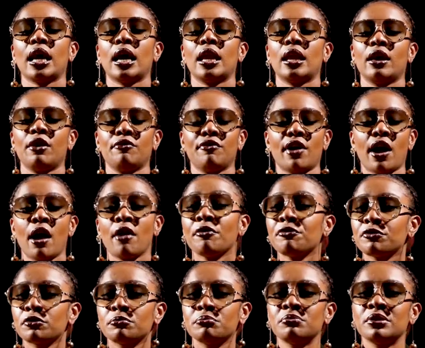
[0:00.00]
I love
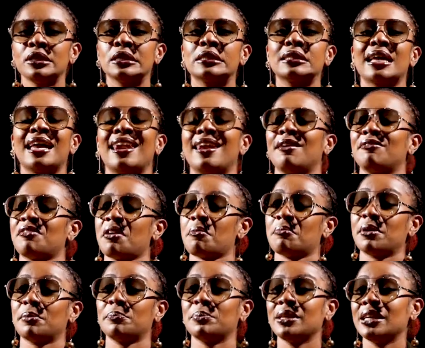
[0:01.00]
Afrobeat, I love
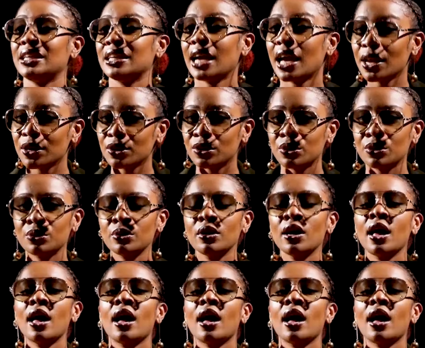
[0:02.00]
amapiano,